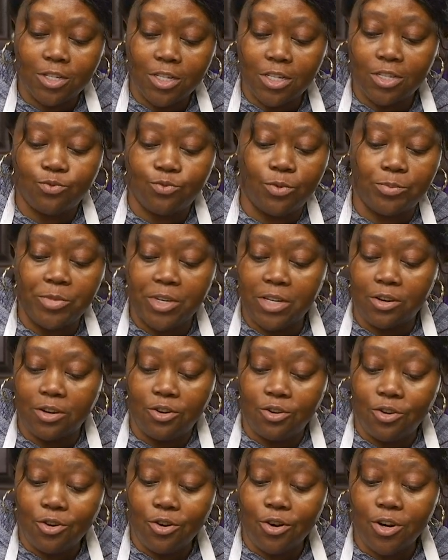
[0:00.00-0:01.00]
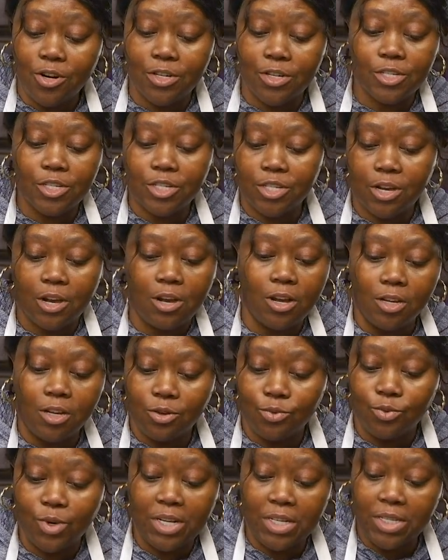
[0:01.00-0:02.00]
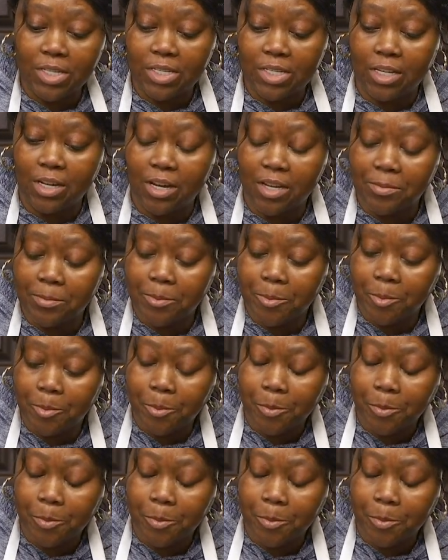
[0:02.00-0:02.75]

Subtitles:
This will be an orange color when it's done.